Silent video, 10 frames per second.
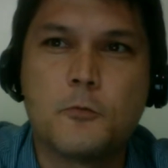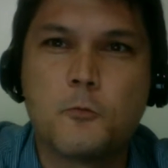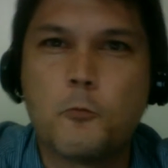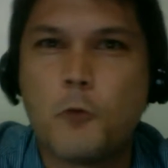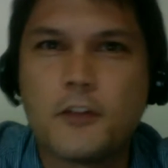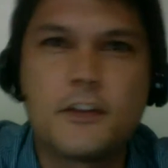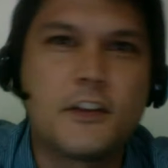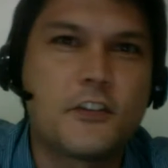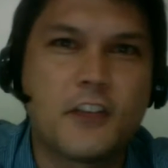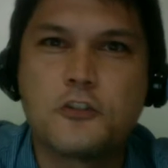while the
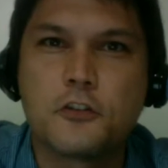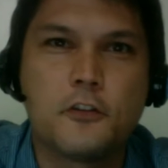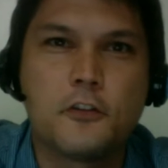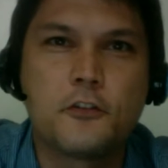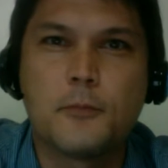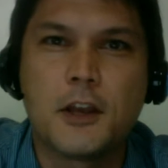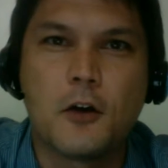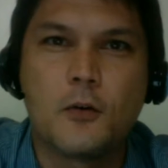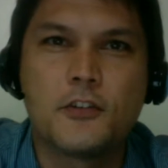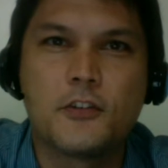essentials may
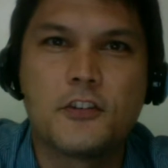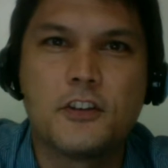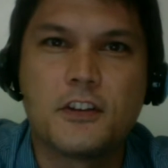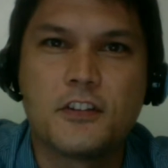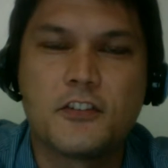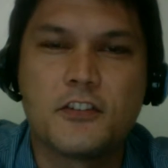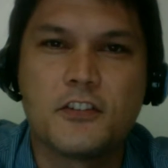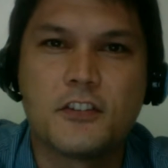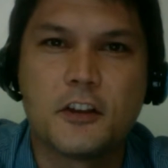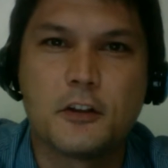always see consistent
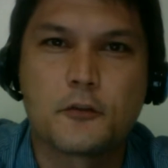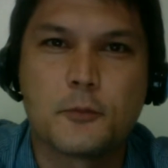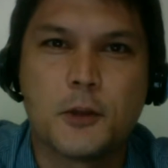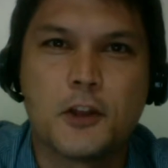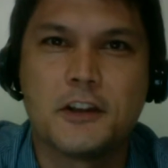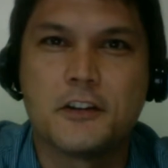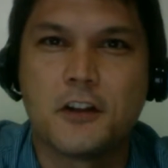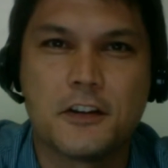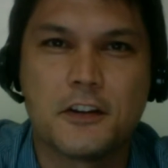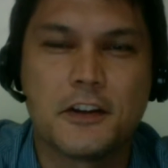sales from holiday to
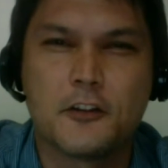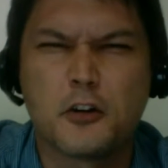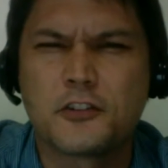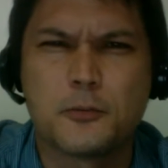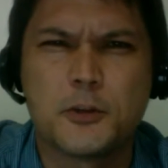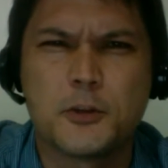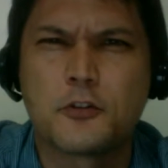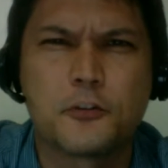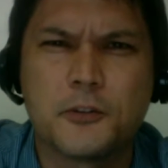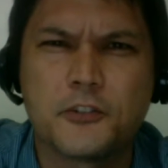holiday, there are always going to be
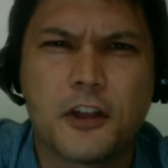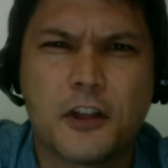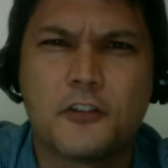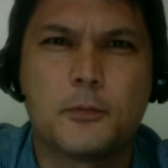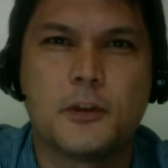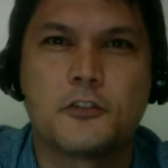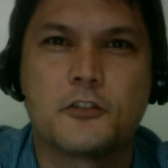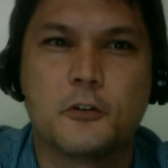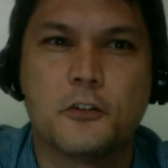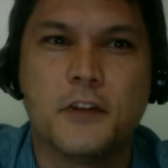Christmas lights being
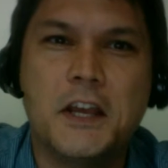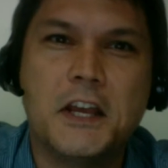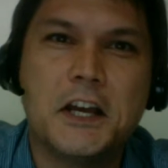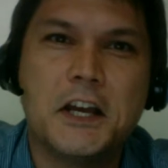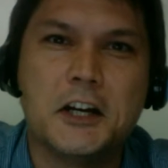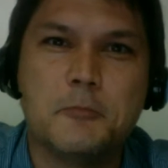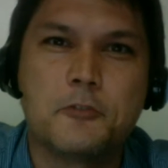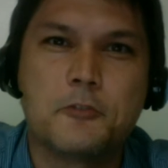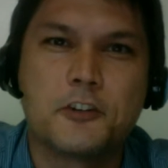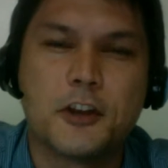sold,
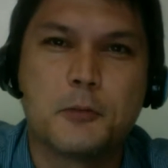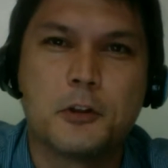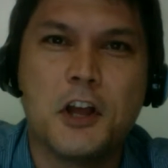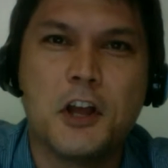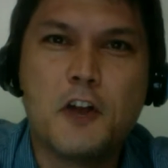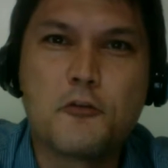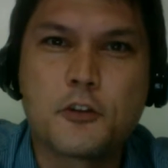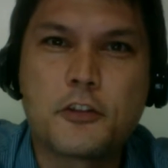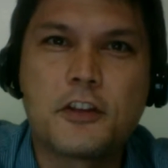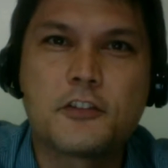for example.
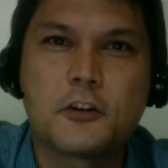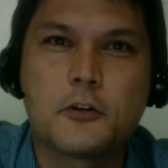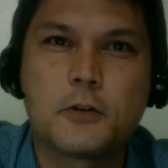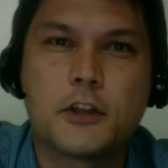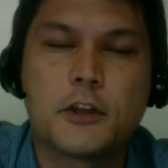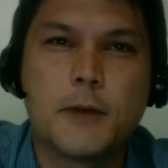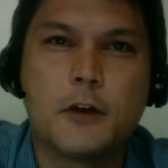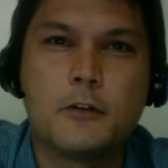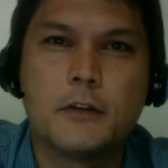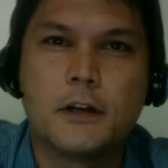For things that are really
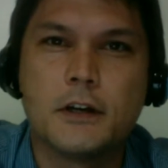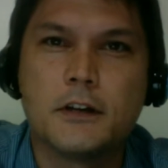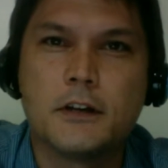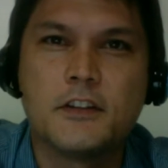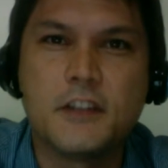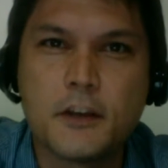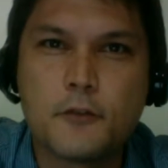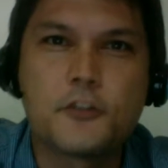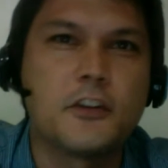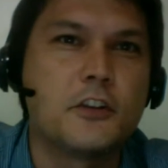about
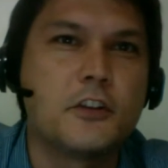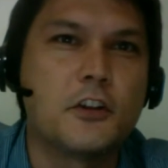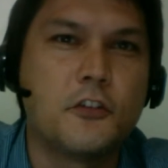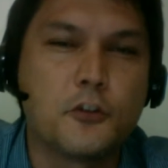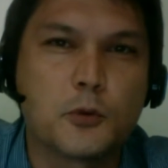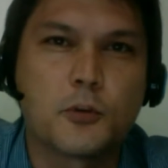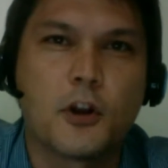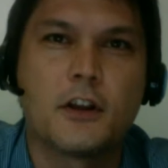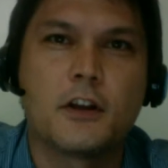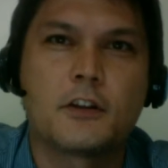gifts and consumer
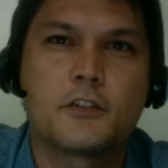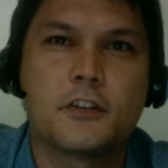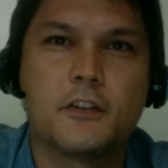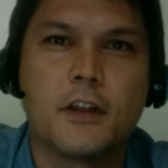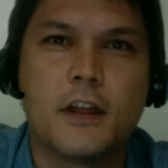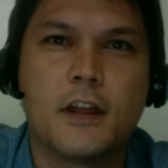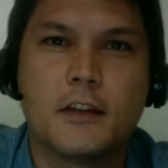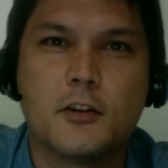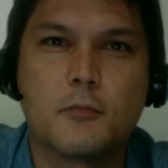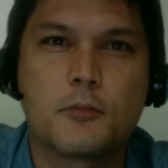products and
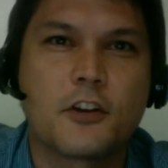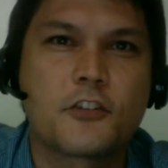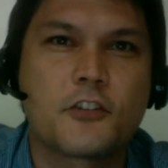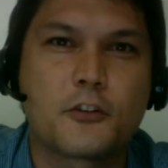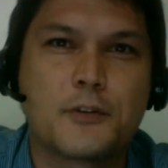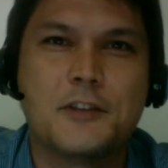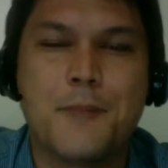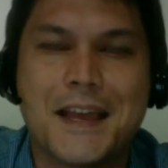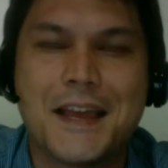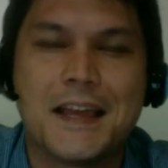products that are in
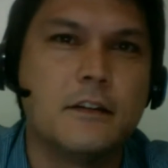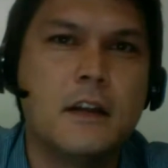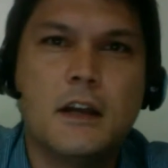demand